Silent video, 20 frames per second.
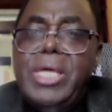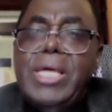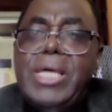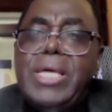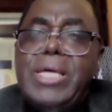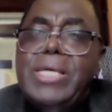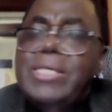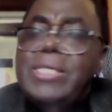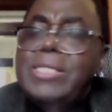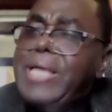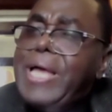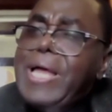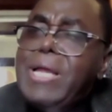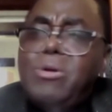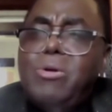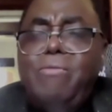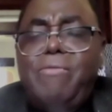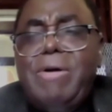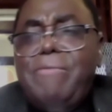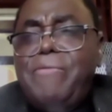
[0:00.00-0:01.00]
It's kind
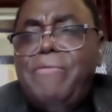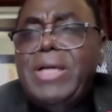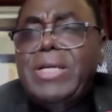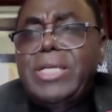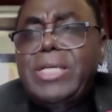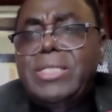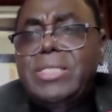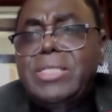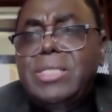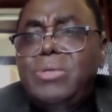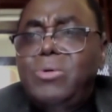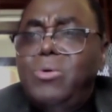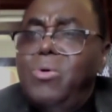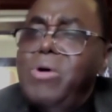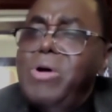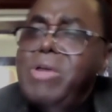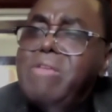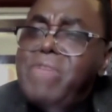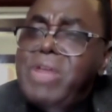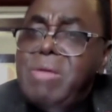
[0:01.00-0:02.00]
of a fantasy
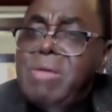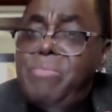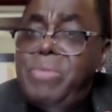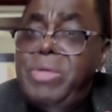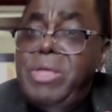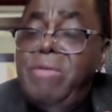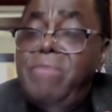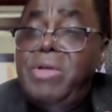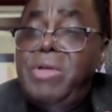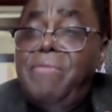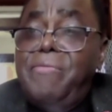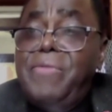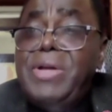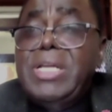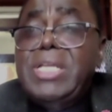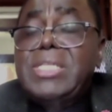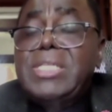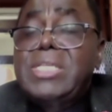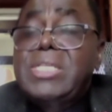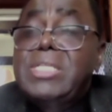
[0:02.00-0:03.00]
or even behavior.
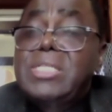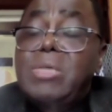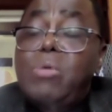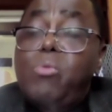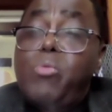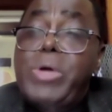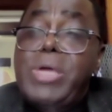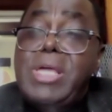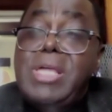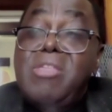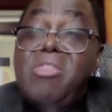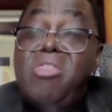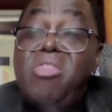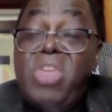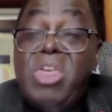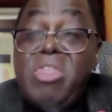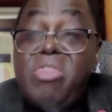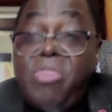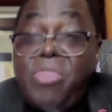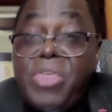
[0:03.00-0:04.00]
Fantasy is the way
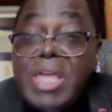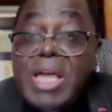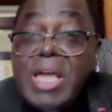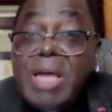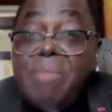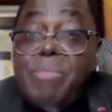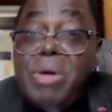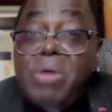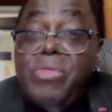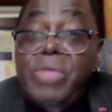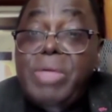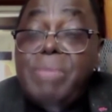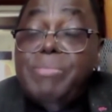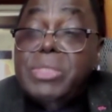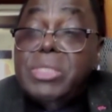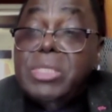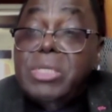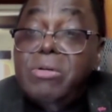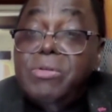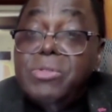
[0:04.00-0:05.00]
they think about
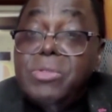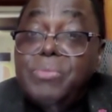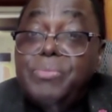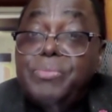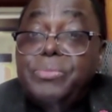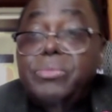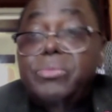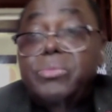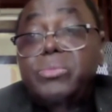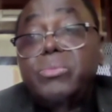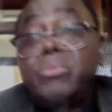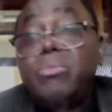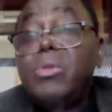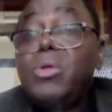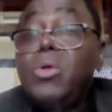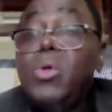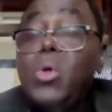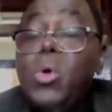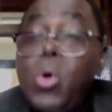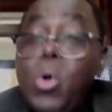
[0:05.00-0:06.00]
themselves
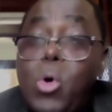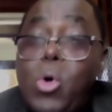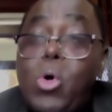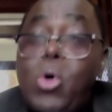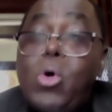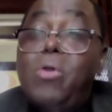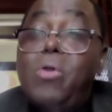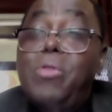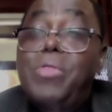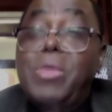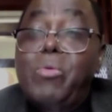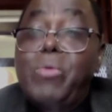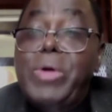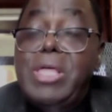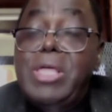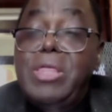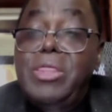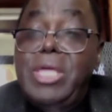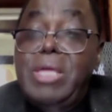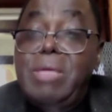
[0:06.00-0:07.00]
or the
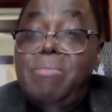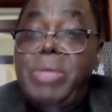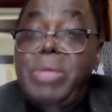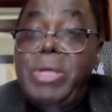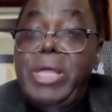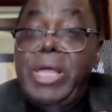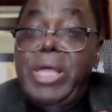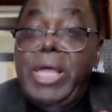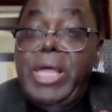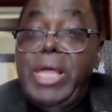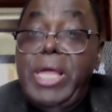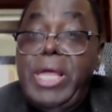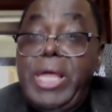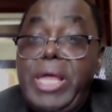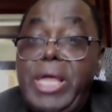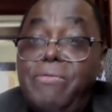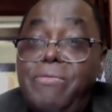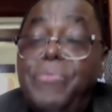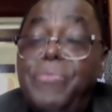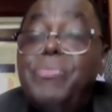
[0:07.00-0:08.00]
way they
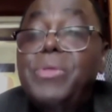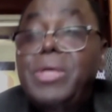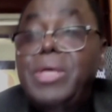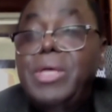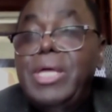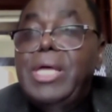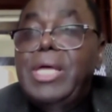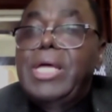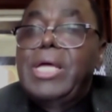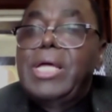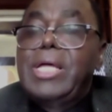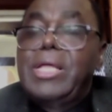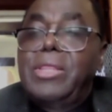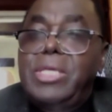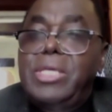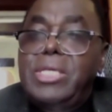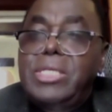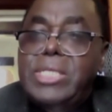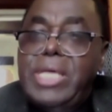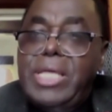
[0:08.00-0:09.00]
behave.
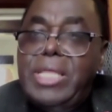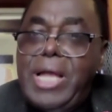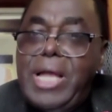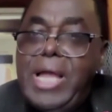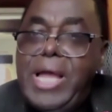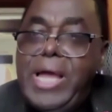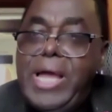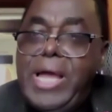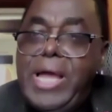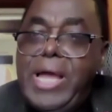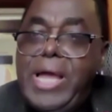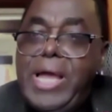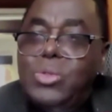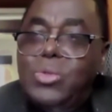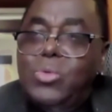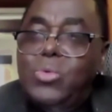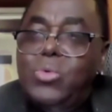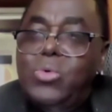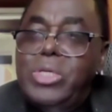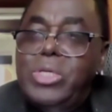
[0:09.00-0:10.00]
These are the
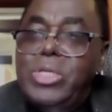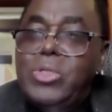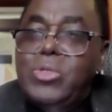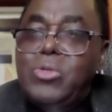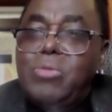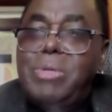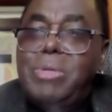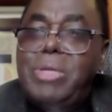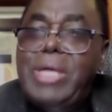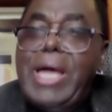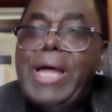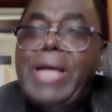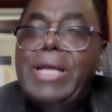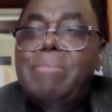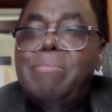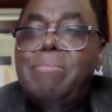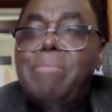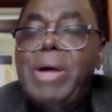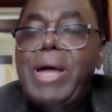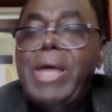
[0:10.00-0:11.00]
guys who need to be
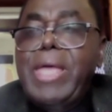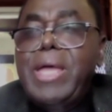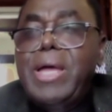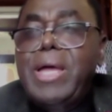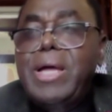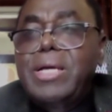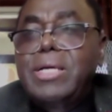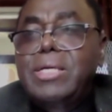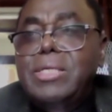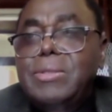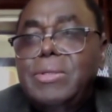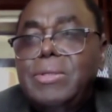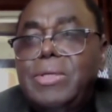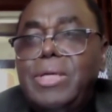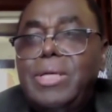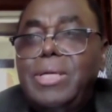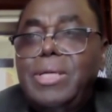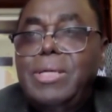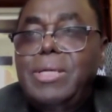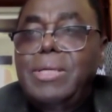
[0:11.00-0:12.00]
admired
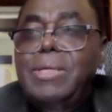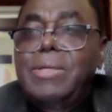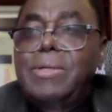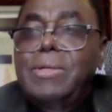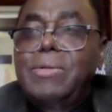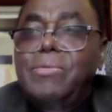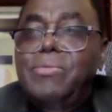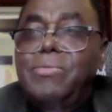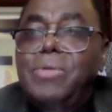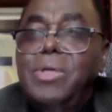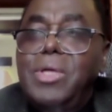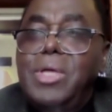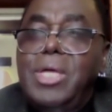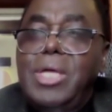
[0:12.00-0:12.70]
for